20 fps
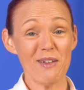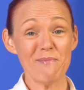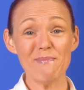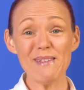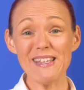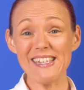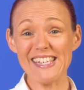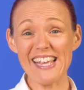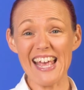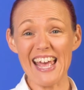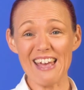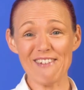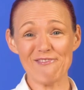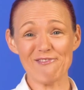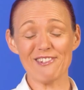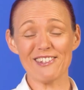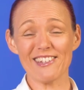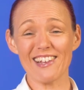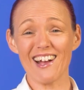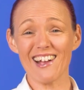Ms. F
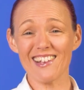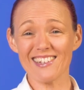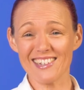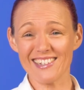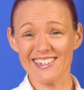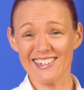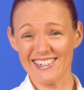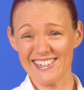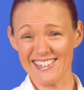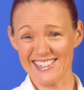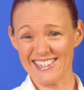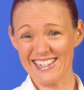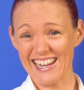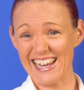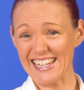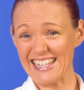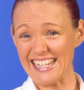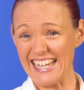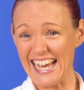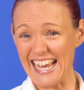was asked to stay
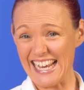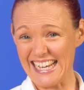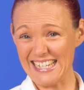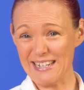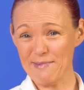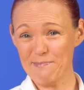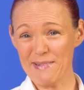late